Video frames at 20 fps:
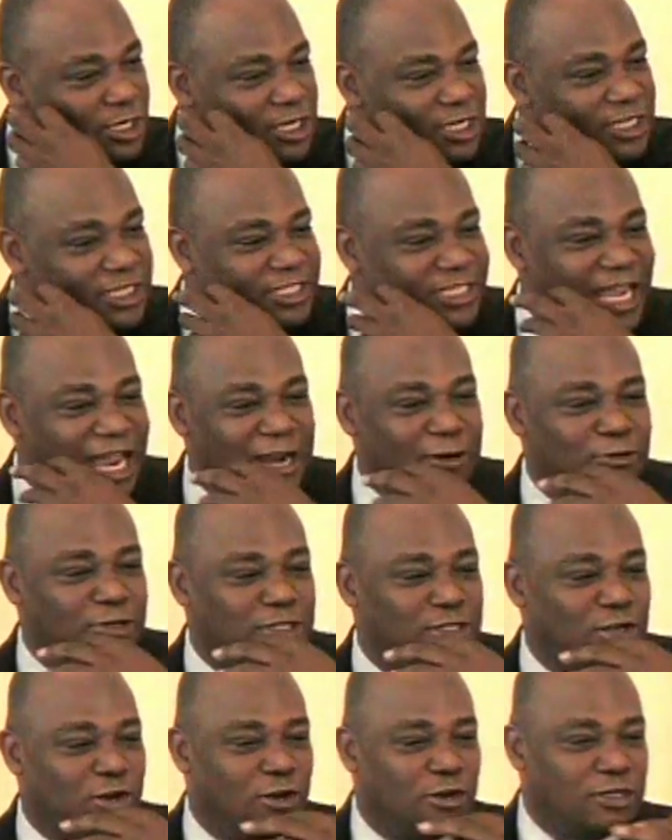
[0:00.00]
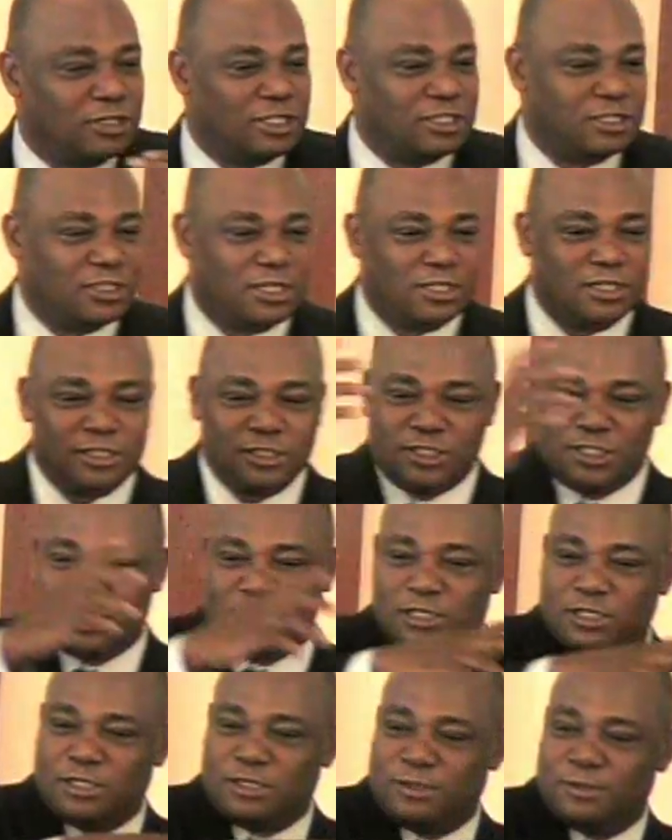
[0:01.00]
Sarah talked
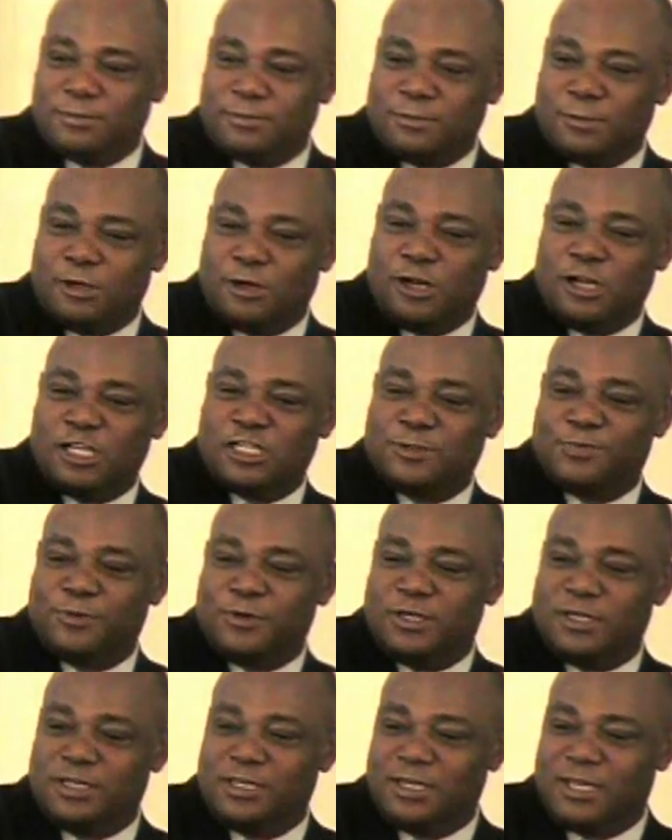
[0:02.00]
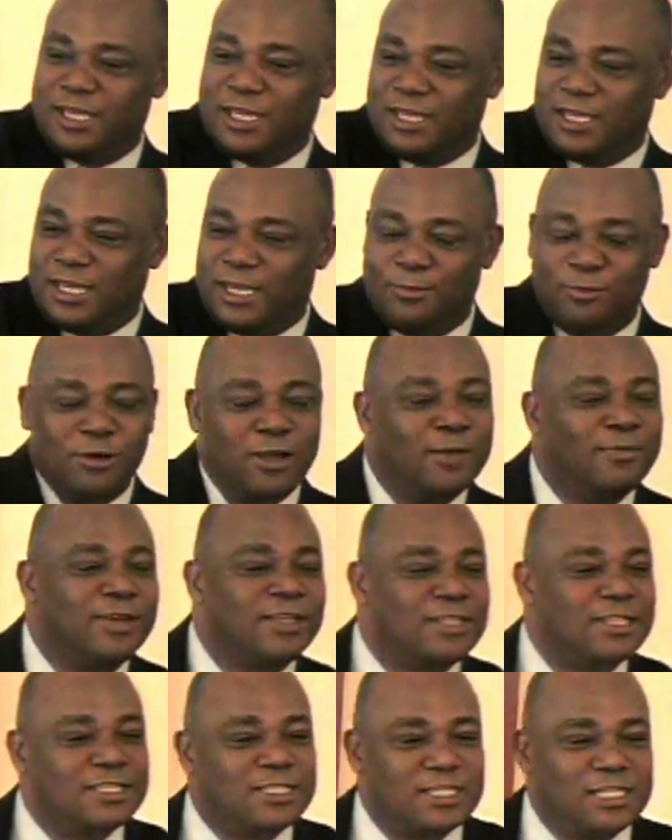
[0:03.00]
her husband, Abraham,
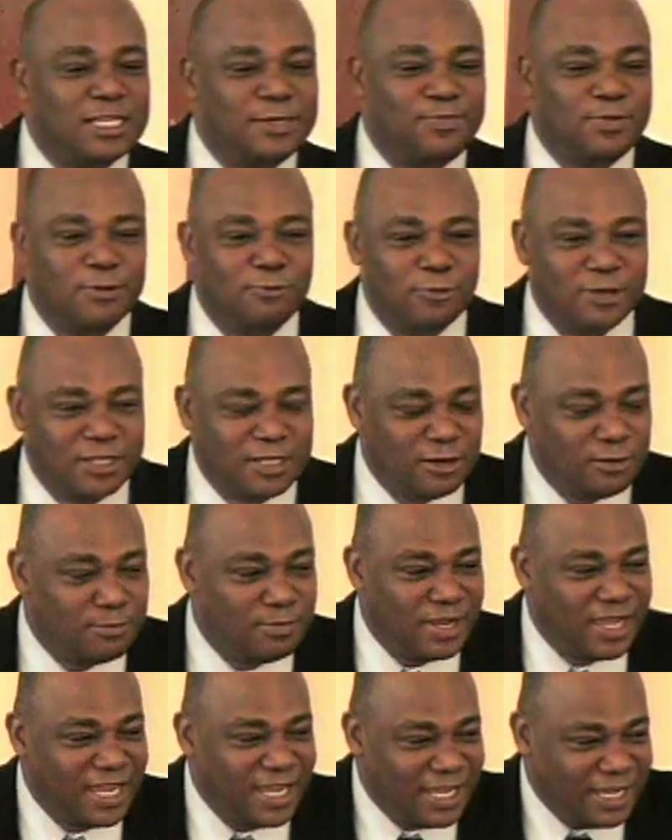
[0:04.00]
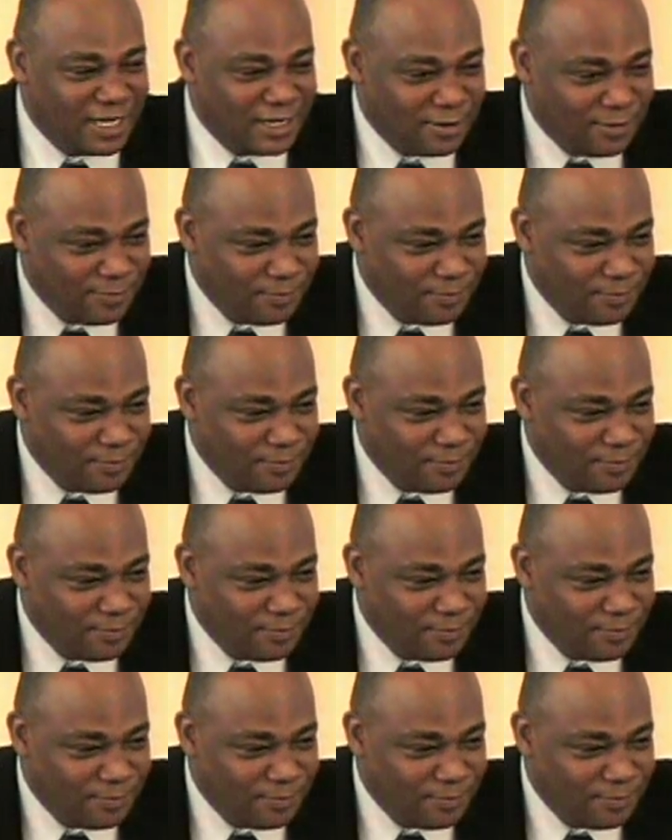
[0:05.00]
into sleeping with their maid.